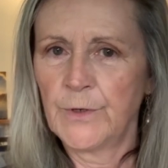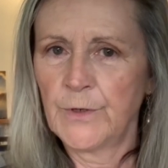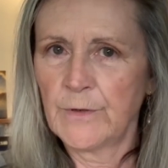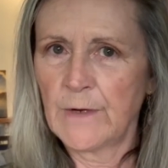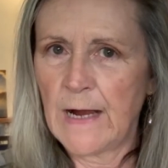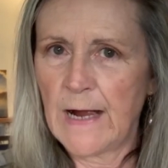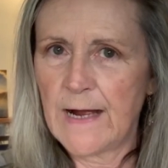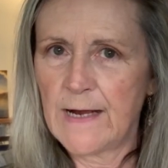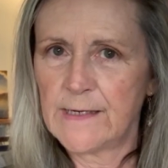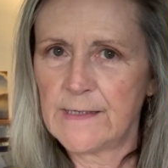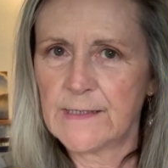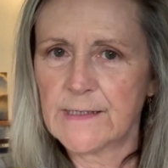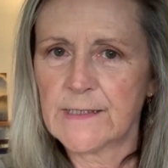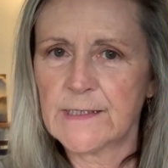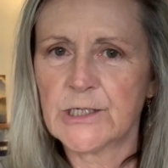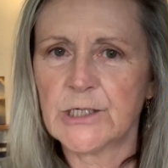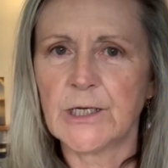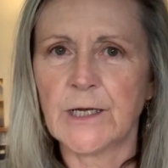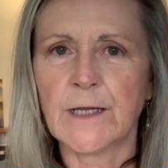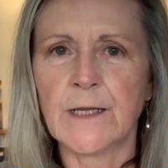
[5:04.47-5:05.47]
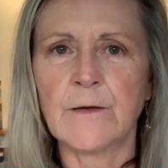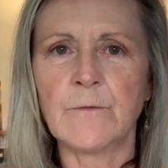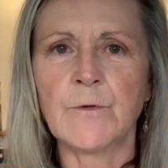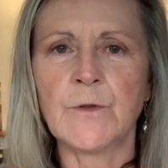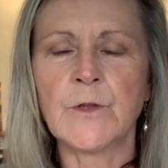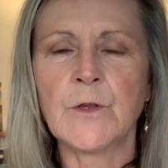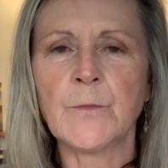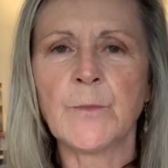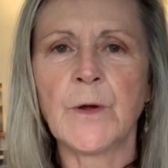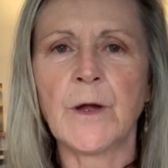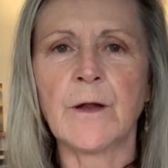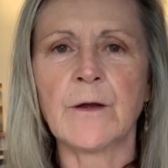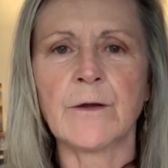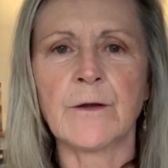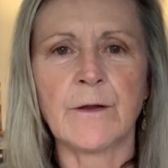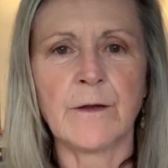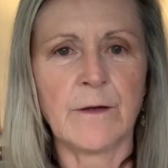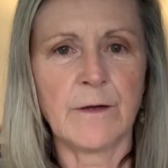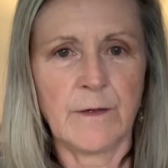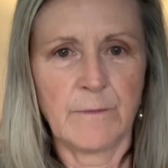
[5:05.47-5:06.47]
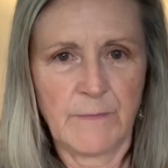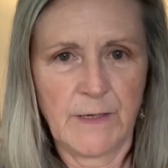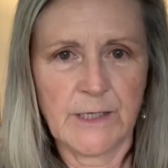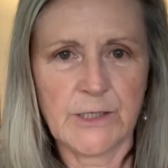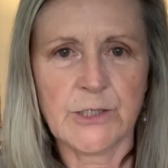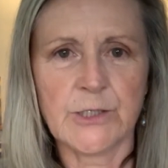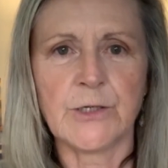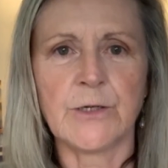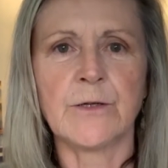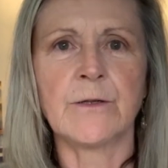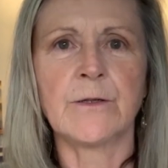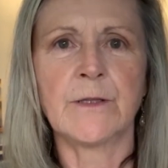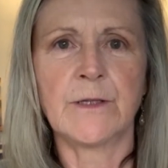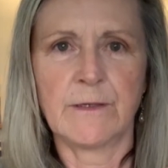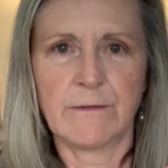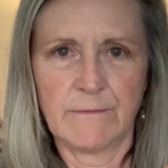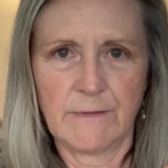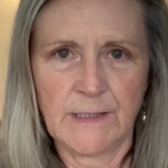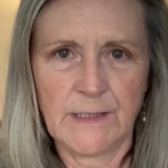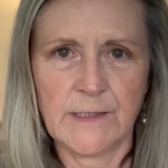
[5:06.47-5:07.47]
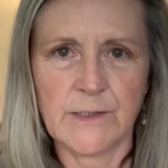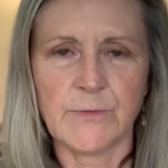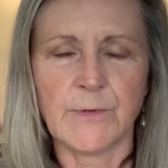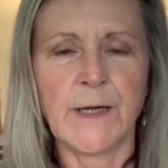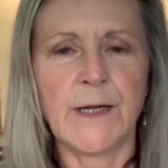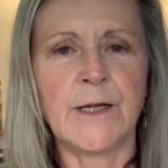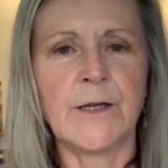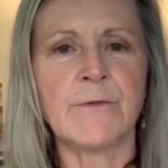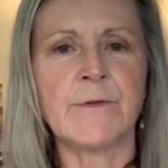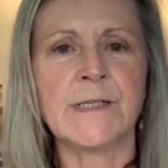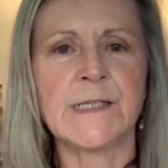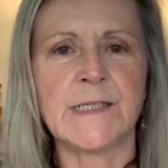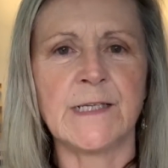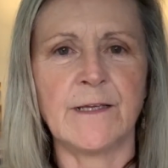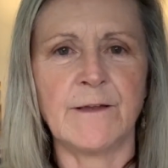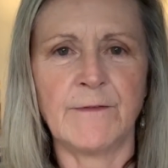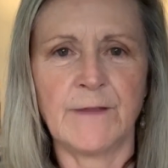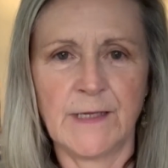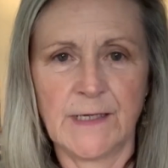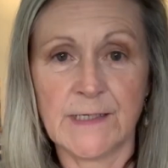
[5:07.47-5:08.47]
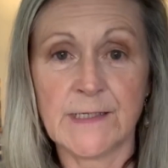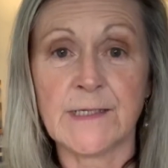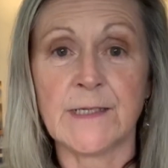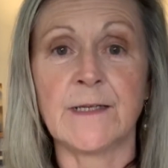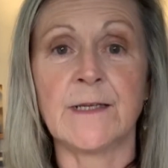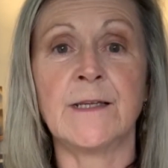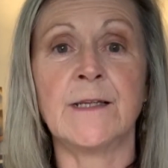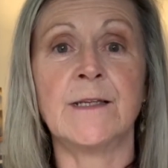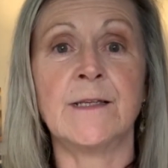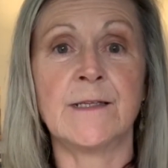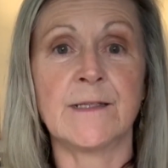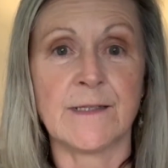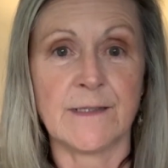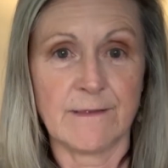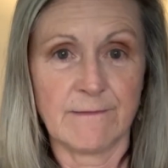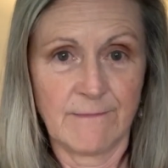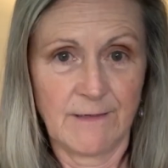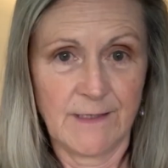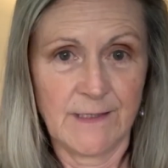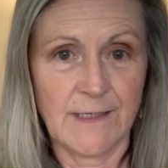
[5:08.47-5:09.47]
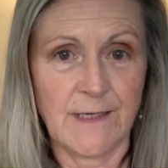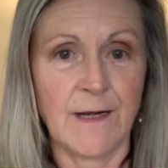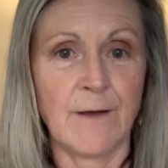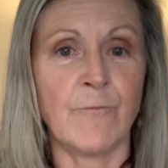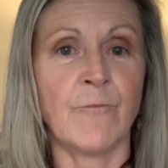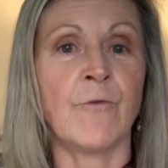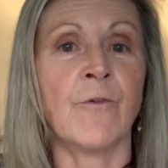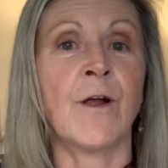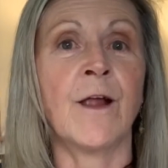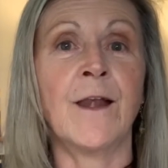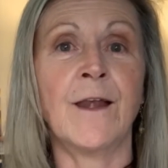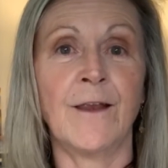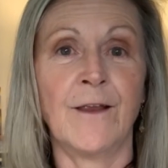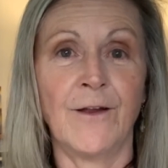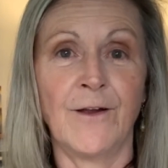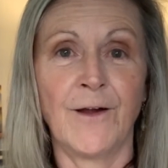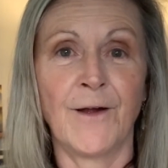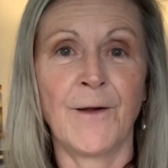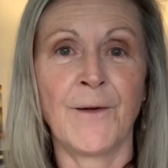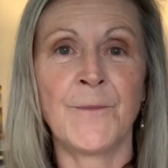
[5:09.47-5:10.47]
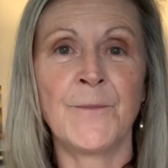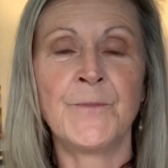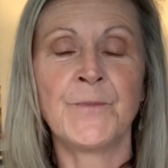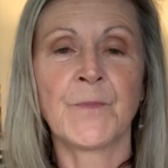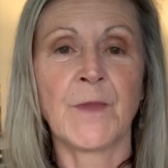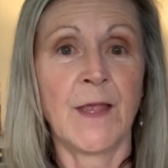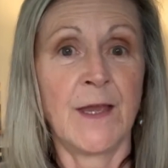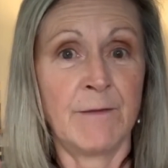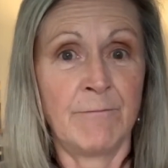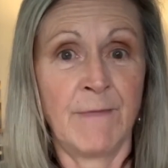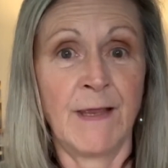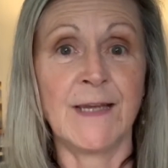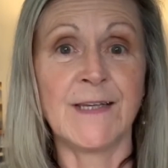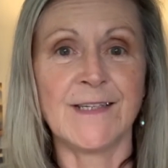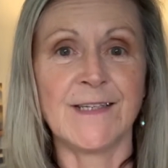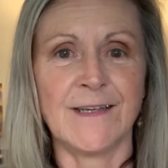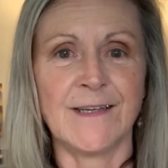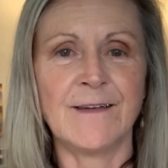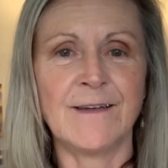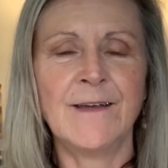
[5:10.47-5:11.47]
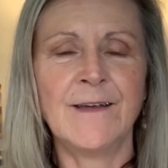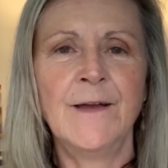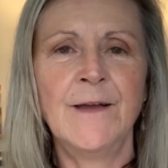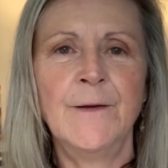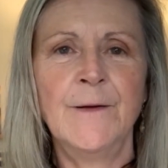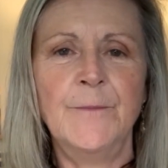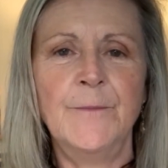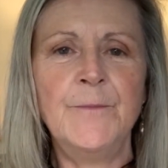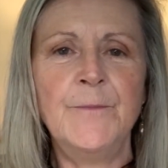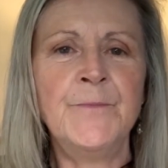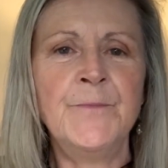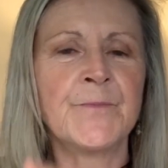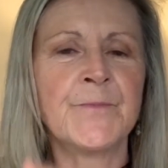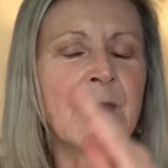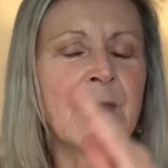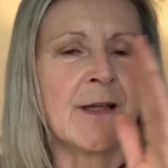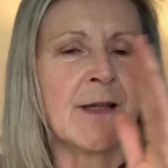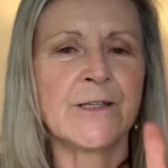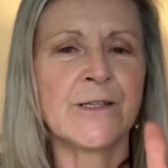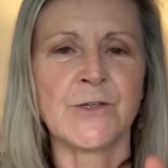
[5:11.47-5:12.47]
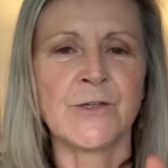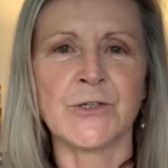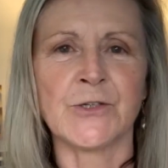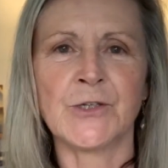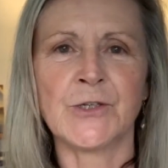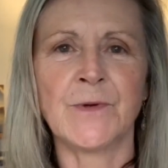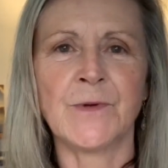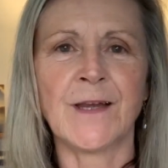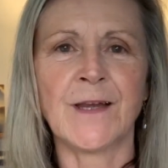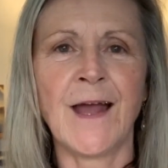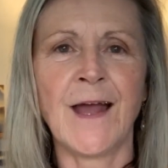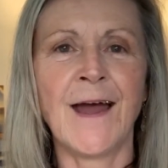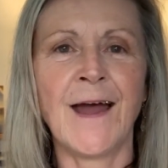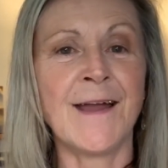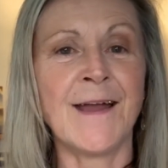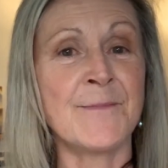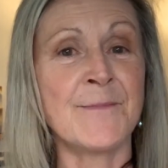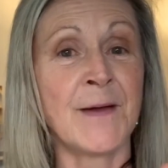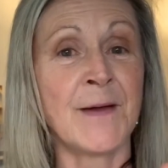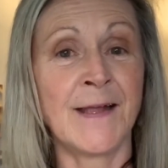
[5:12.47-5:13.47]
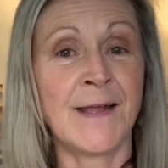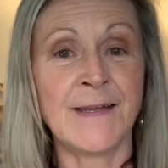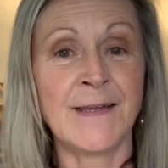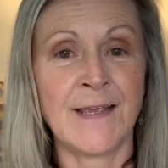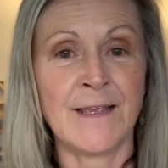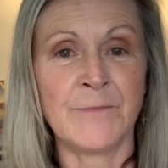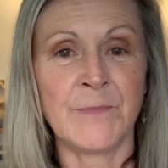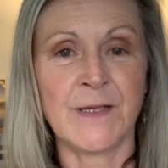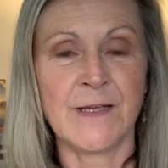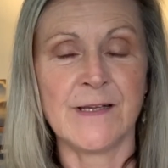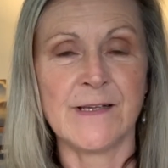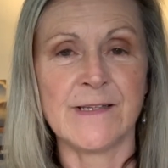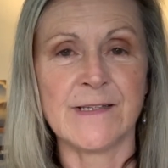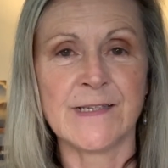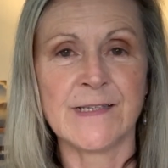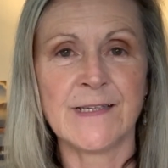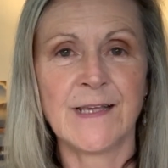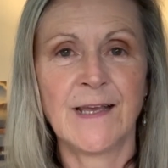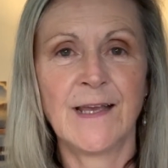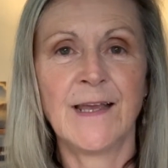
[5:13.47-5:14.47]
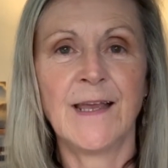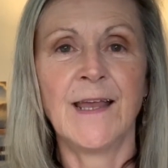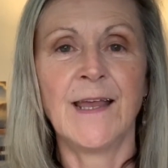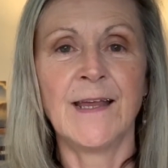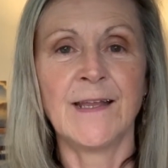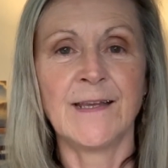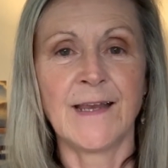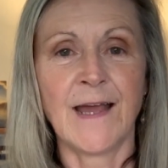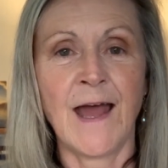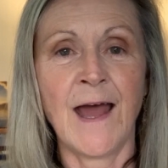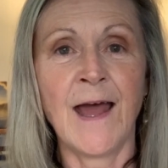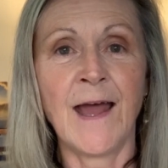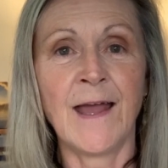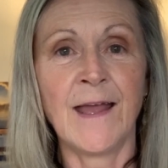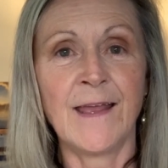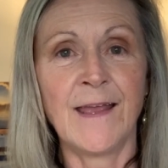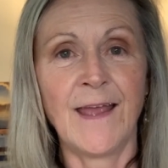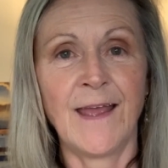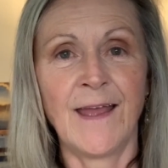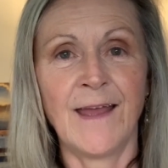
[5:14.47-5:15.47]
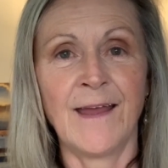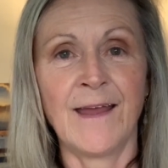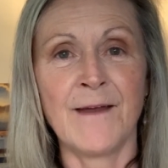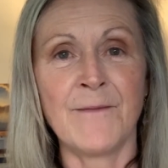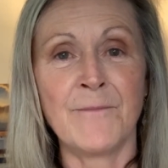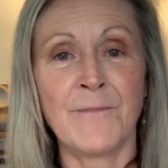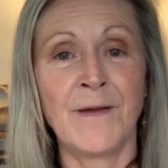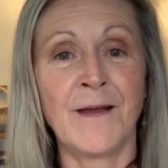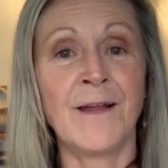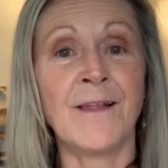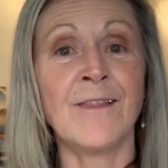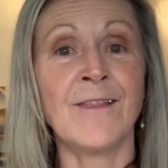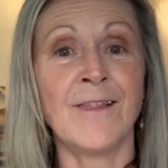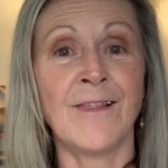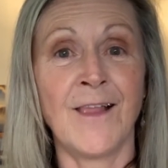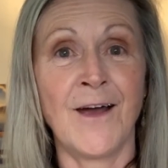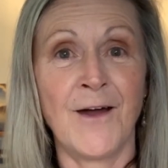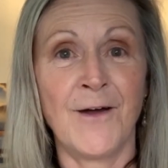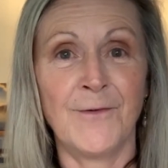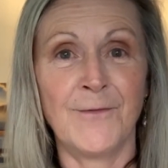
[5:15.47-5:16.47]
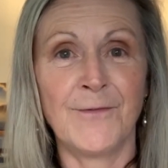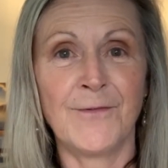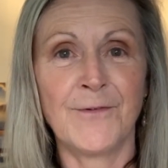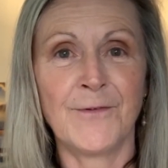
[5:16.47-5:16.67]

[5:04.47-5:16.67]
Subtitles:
your eyes, check in with your partner, and make sure that he's ready to receive this. And he said, I'm right here, and meant it. And so she went, hi, my name is, and I am love.